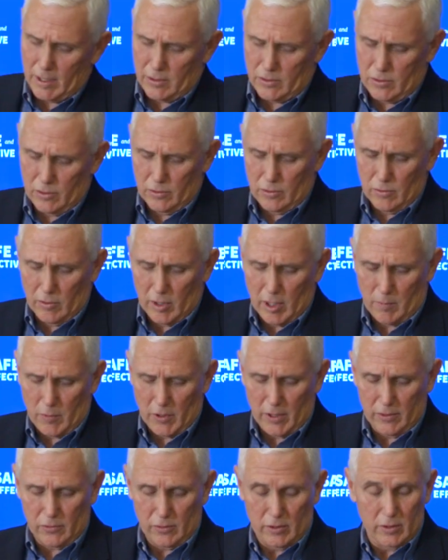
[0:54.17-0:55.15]
gratitude to our
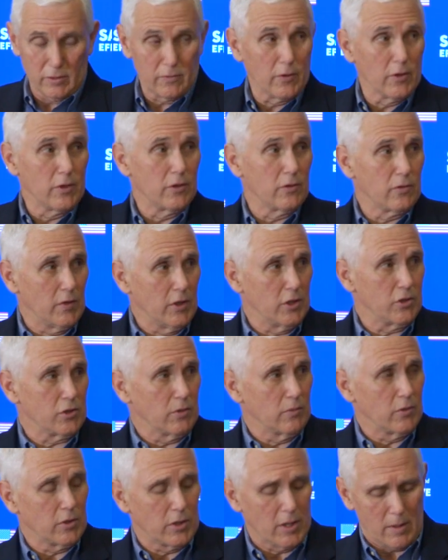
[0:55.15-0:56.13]
president for his
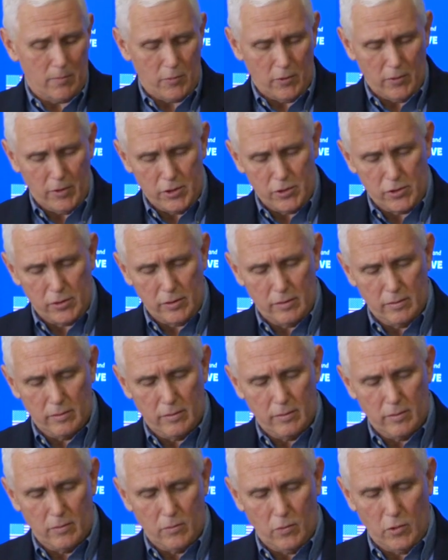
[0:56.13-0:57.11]
vision with Operation
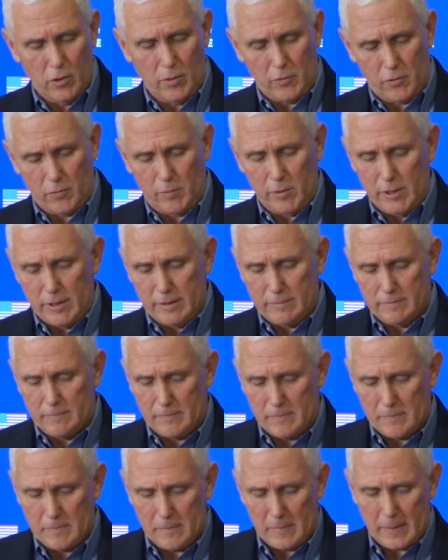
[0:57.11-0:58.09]
Warp Speed,
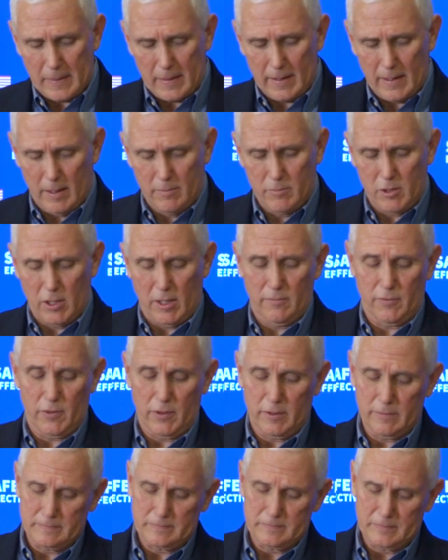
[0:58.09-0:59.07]
I'm
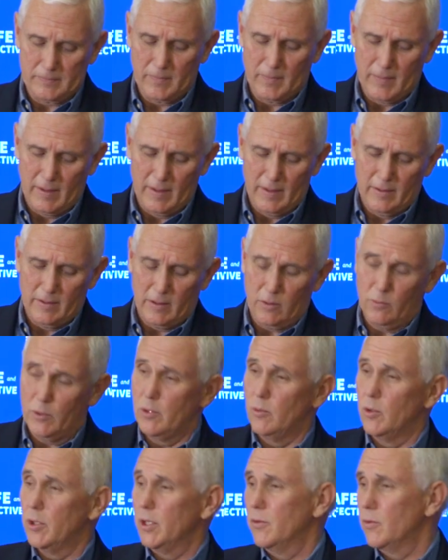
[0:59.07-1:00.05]
confident that
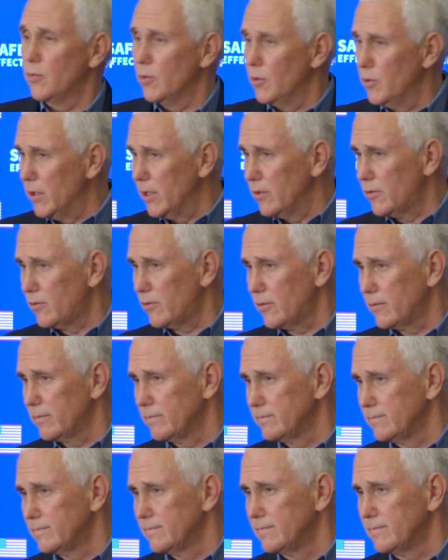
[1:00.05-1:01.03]
we will get through this,
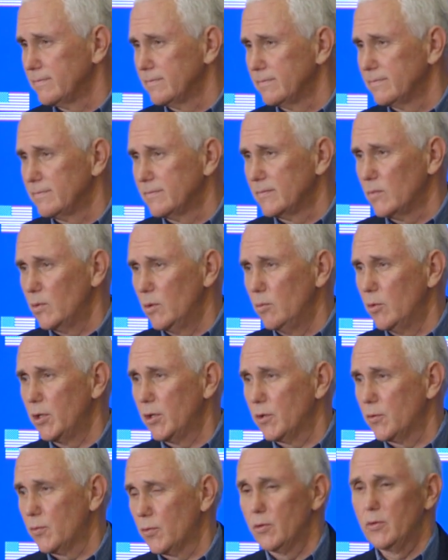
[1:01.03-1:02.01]
we will
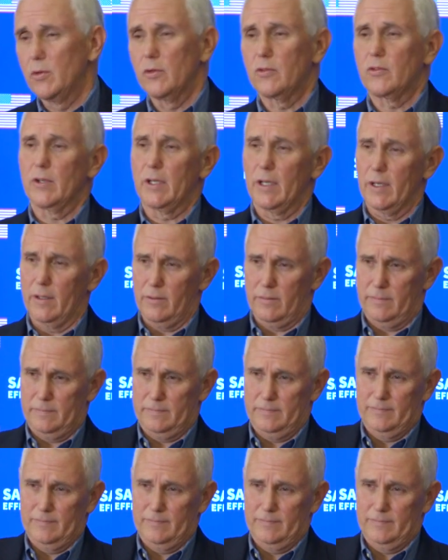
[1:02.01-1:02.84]
get through this together,